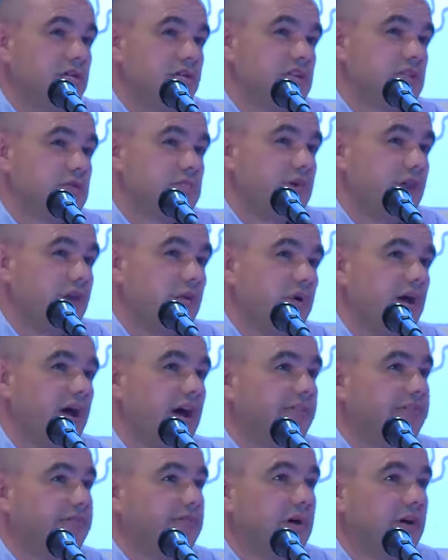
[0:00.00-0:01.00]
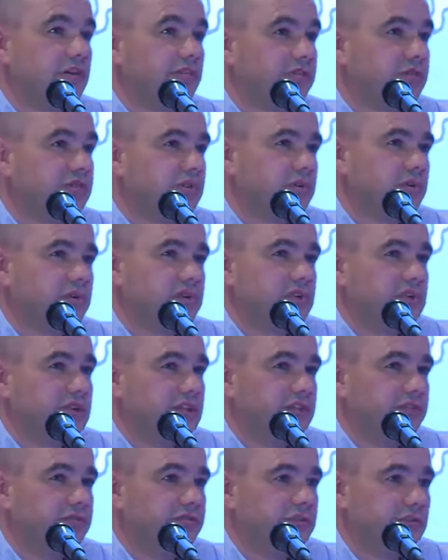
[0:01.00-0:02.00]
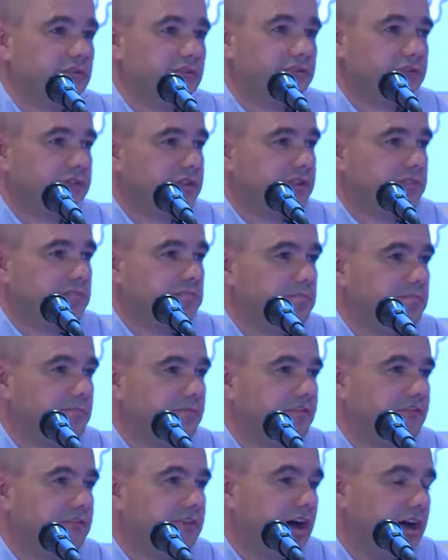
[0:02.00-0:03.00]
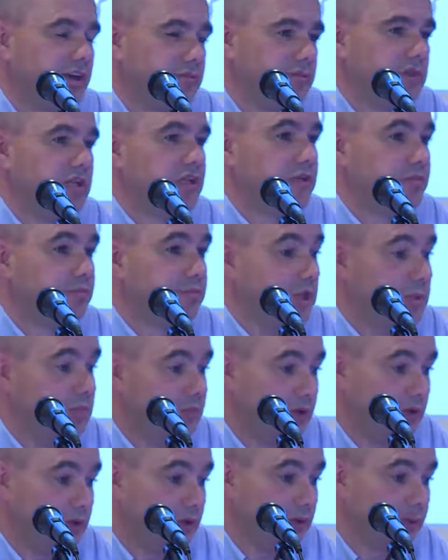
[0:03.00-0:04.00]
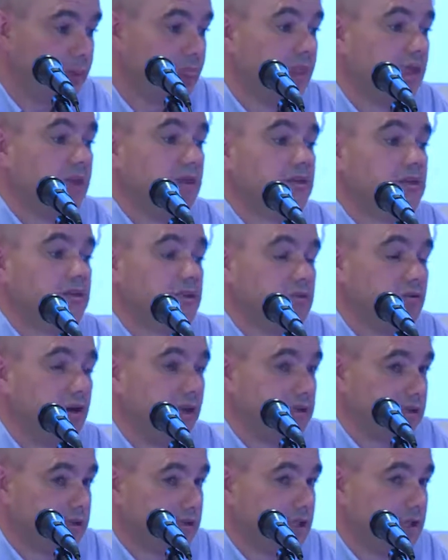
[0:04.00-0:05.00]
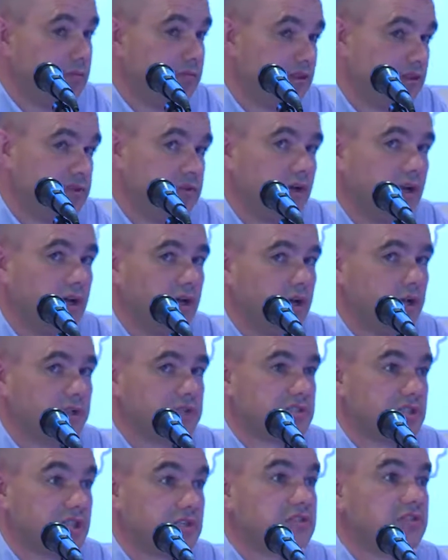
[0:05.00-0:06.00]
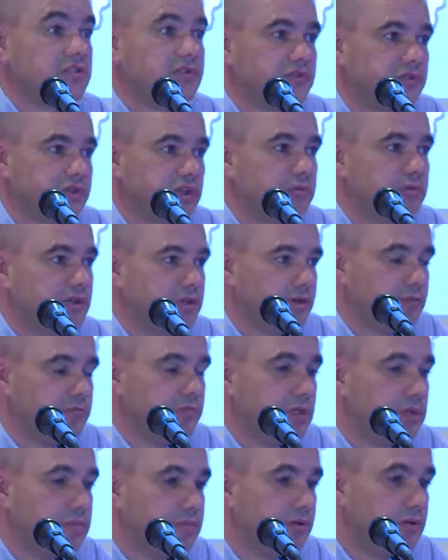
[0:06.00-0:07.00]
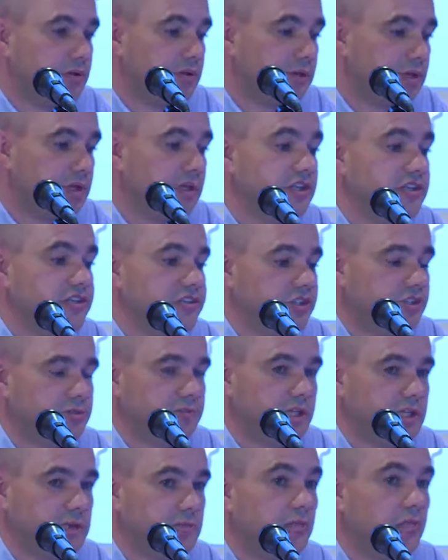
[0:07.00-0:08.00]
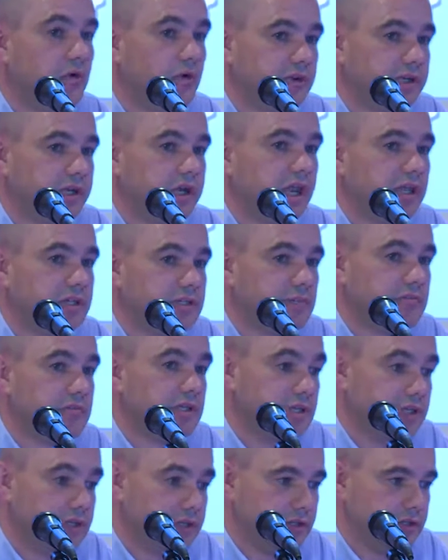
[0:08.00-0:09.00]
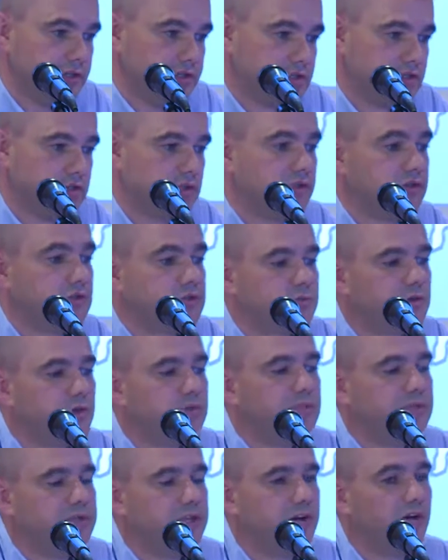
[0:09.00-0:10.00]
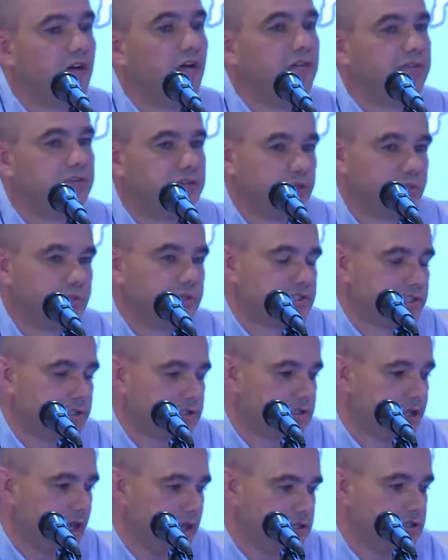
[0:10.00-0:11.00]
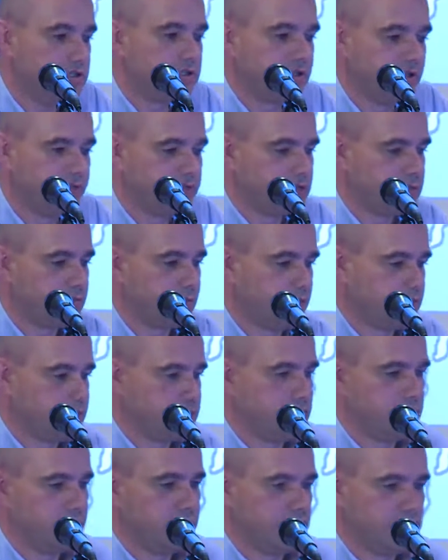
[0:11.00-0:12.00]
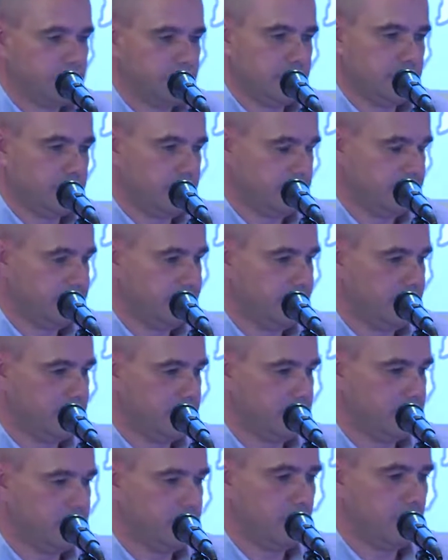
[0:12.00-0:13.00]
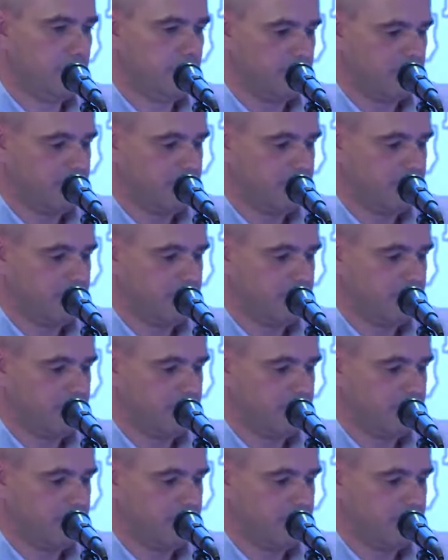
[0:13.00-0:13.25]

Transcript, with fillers: In Spain, we have about 44, 45 million people. In the United Kingdom, there are 63 million people. In Germany, more than 80 million. So there's probably an overrepresentation of the Spanish universities in this map.